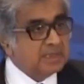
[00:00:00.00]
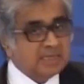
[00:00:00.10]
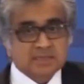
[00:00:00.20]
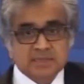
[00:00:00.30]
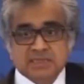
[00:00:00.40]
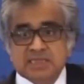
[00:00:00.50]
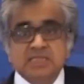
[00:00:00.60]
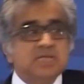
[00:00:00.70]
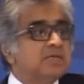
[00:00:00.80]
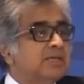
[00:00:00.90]
that the
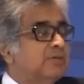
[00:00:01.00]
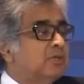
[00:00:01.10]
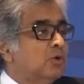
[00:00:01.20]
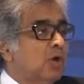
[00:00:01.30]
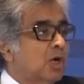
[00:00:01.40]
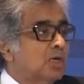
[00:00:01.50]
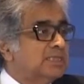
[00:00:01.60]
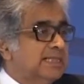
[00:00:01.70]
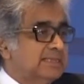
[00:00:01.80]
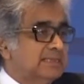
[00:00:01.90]
citizenry will no longer
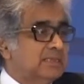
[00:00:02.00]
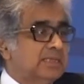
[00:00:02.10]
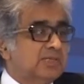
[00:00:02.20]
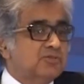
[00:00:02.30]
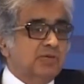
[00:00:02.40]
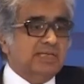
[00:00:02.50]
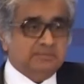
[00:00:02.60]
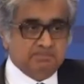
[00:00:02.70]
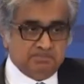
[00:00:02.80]
take this in its stride.